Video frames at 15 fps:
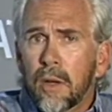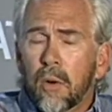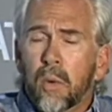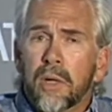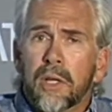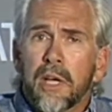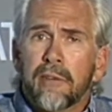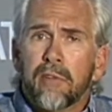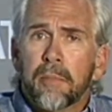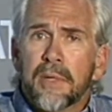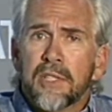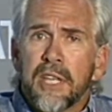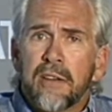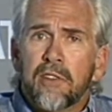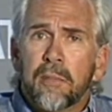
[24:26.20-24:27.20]
When
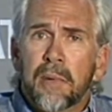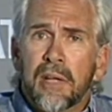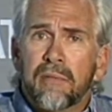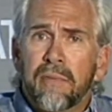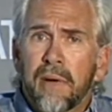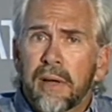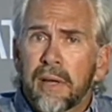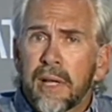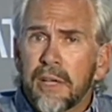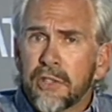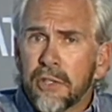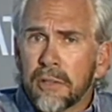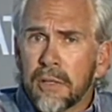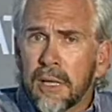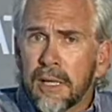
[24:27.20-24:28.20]
governments have to make
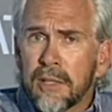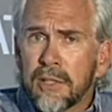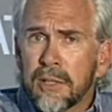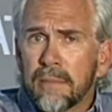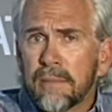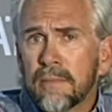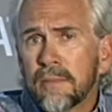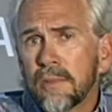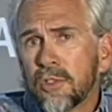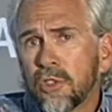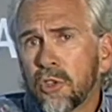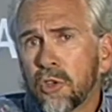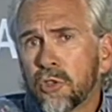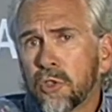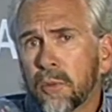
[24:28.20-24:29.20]
financial cuts,
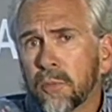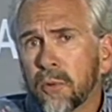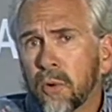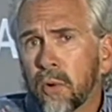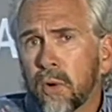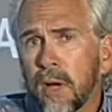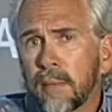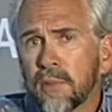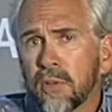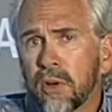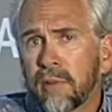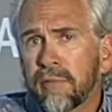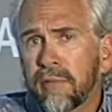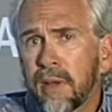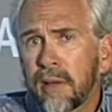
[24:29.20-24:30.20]
social programs are
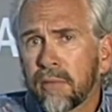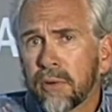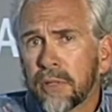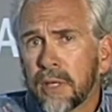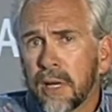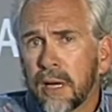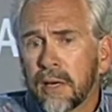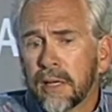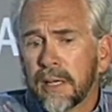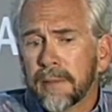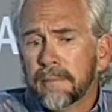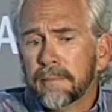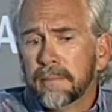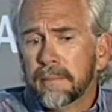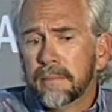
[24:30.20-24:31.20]
a favored target.
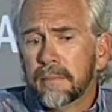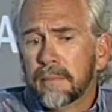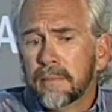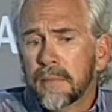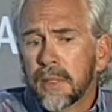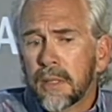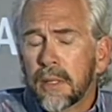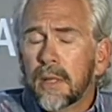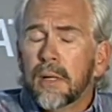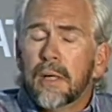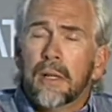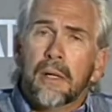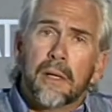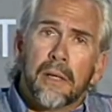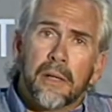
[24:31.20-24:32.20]

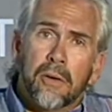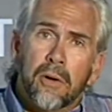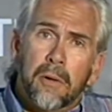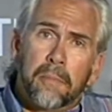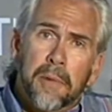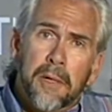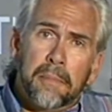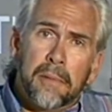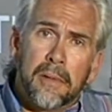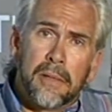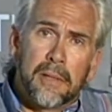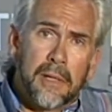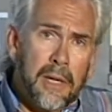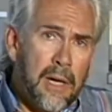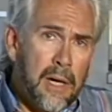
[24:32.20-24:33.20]
There are people
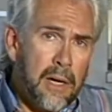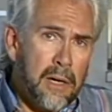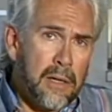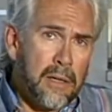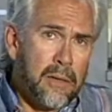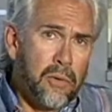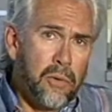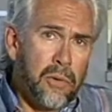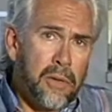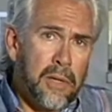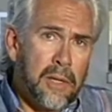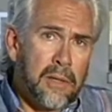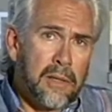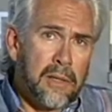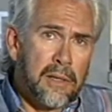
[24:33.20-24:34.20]
in Canada who
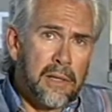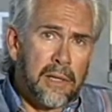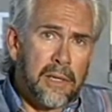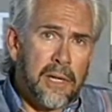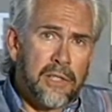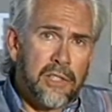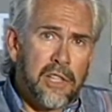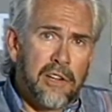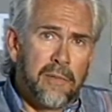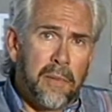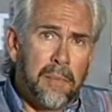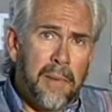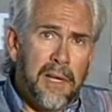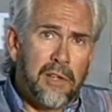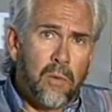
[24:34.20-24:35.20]
think that the cuts that have
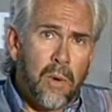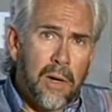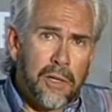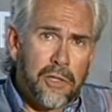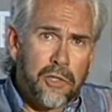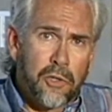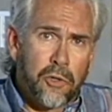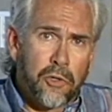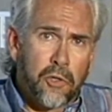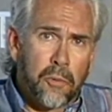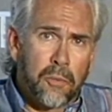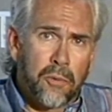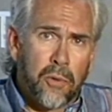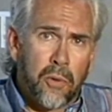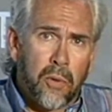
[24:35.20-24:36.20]
been made to our social
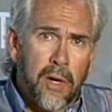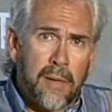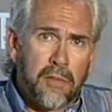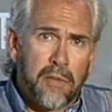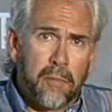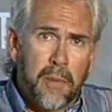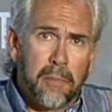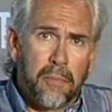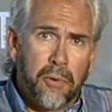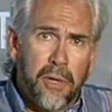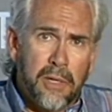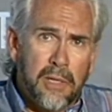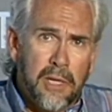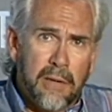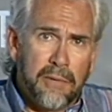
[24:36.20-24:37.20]
programs have been pretty
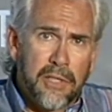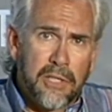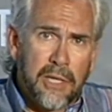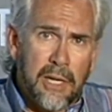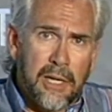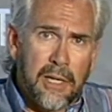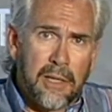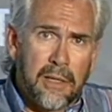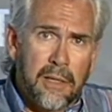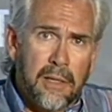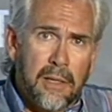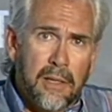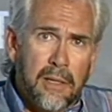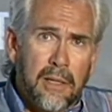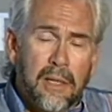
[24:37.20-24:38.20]
devastating.
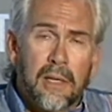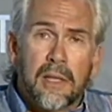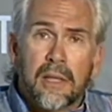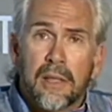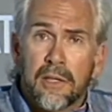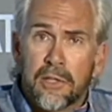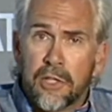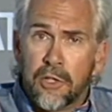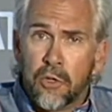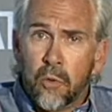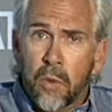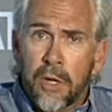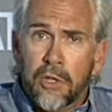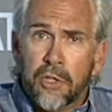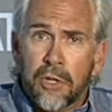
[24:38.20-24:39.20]
The
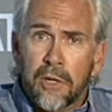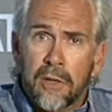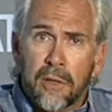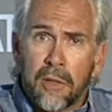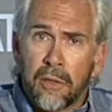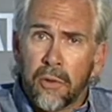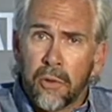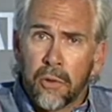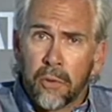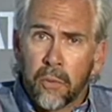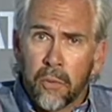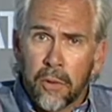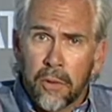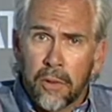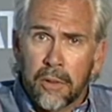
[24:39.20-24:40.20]
situation in the third
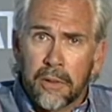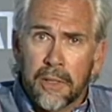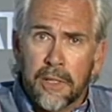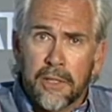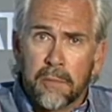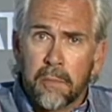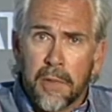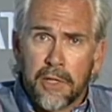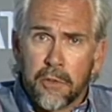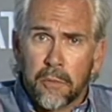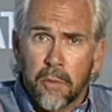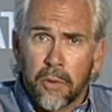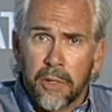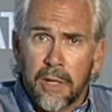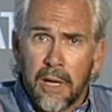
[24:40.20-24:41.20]
world is much
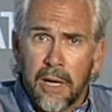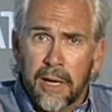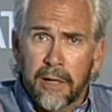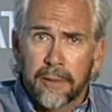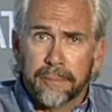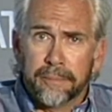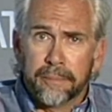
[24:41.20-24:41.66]
more dire.